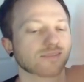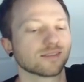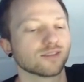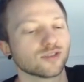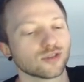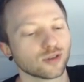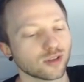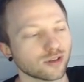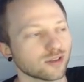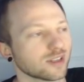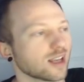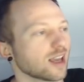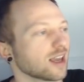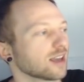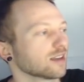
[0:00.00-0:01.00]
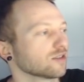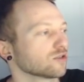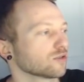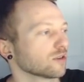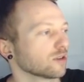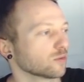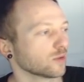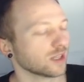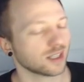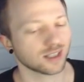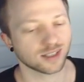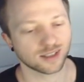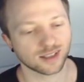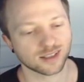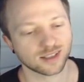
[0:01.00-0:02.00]
Enjoy your day. Enjoy the
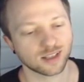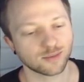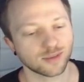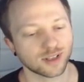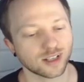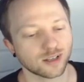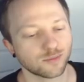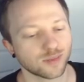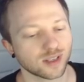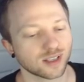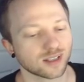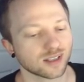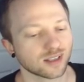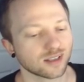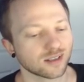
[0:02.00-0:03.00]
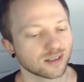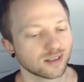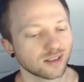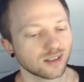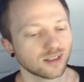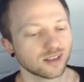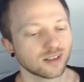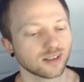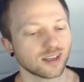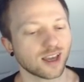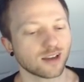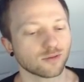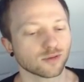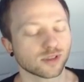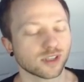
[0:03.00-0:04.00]
weekend that's coming up. And
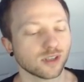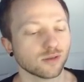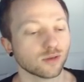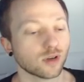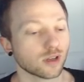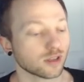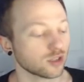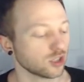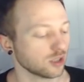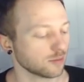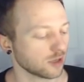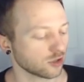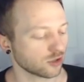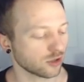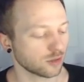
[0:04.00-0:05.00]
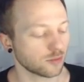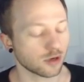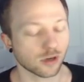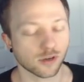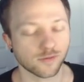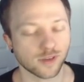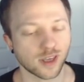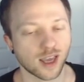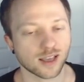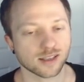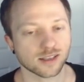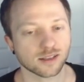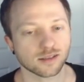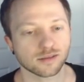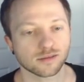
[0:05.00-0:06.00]
yeah, we'll see you on the GML show tomorrow if he has
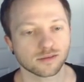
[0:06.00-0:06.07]
it.